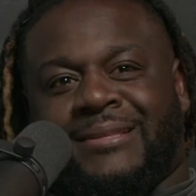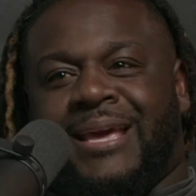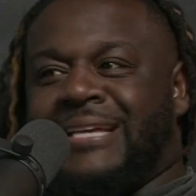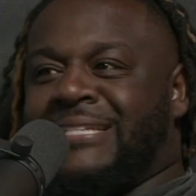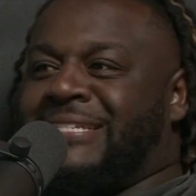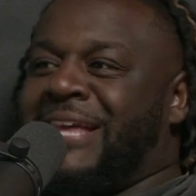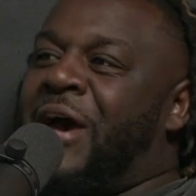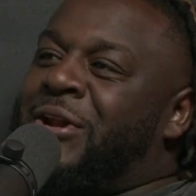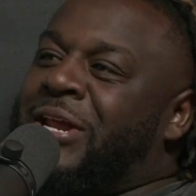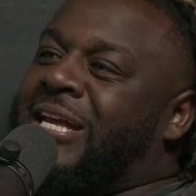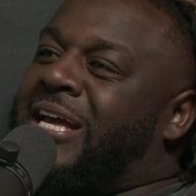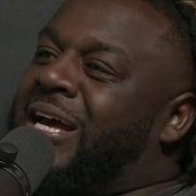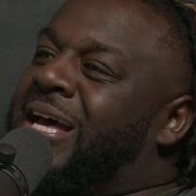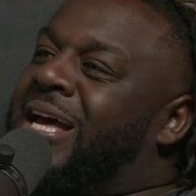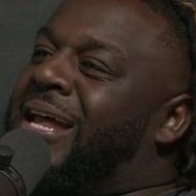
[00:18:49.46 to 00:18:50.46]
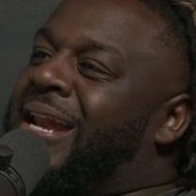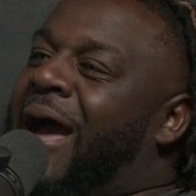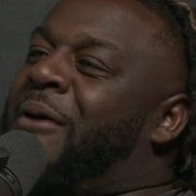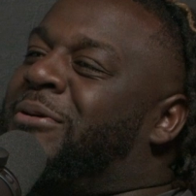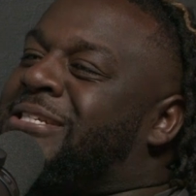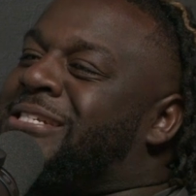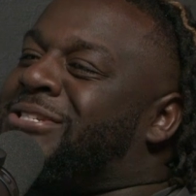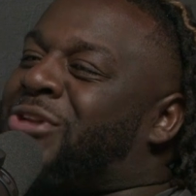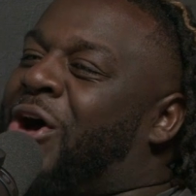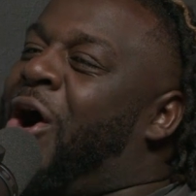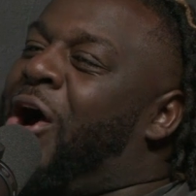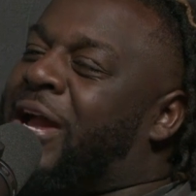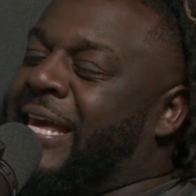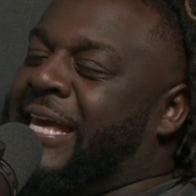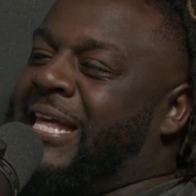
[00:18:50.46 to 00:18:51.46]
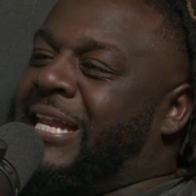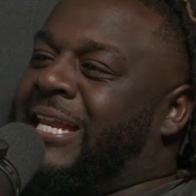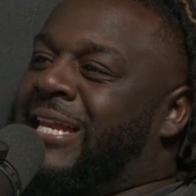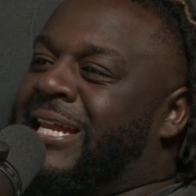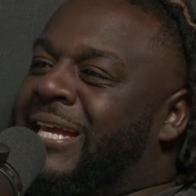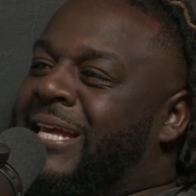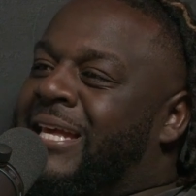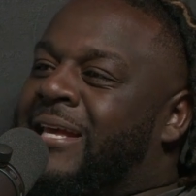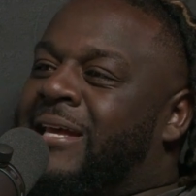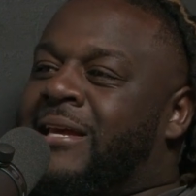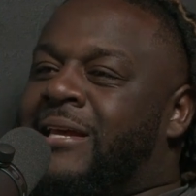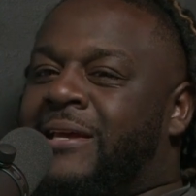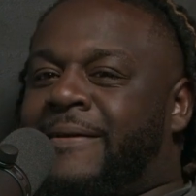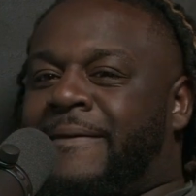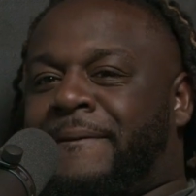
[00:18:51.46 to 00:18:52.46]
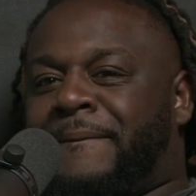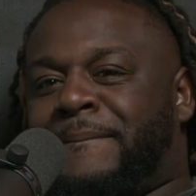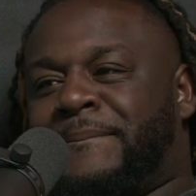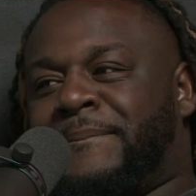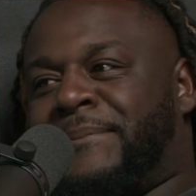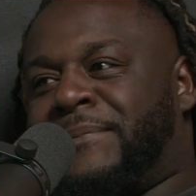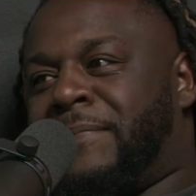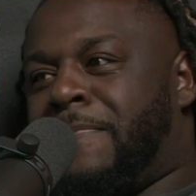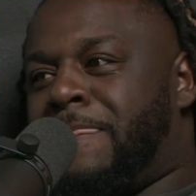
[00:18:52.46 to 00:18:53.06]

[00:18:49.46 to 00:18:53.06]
yeah, it sounded good. I was just did. talking. You was just talking. So I was at a house